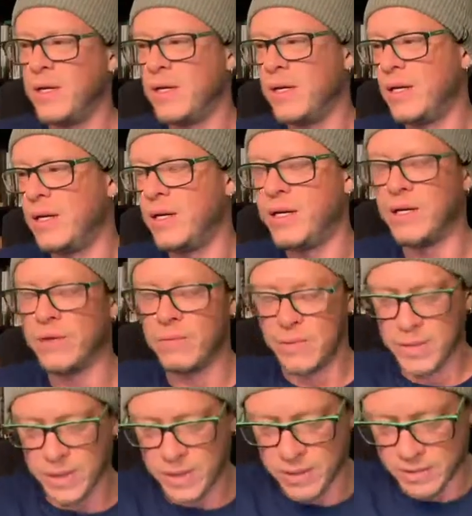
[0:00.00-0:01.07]
and here we
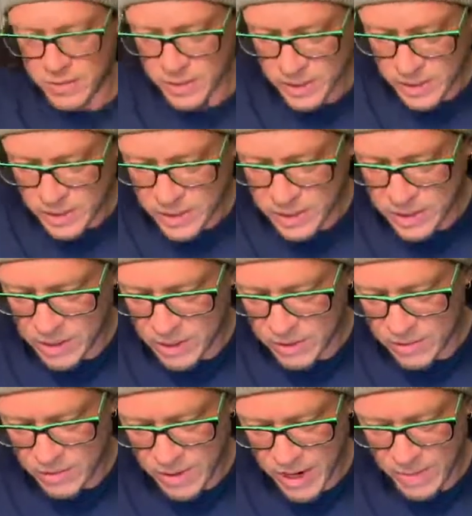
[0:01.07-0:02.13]
go."
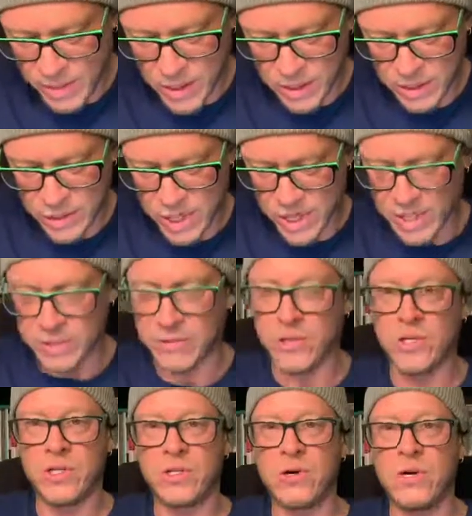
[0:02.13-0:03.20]
So I apologize if
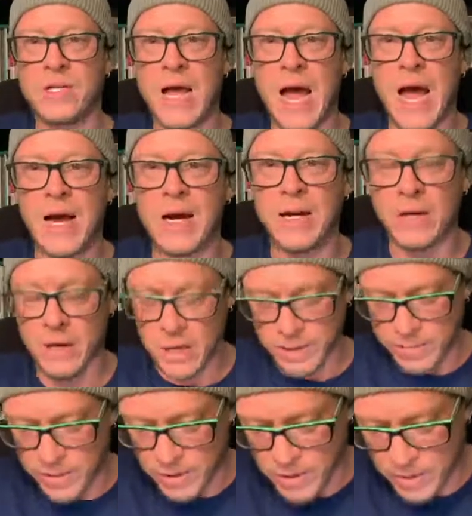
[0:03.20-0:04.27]
she starts hacking up here in a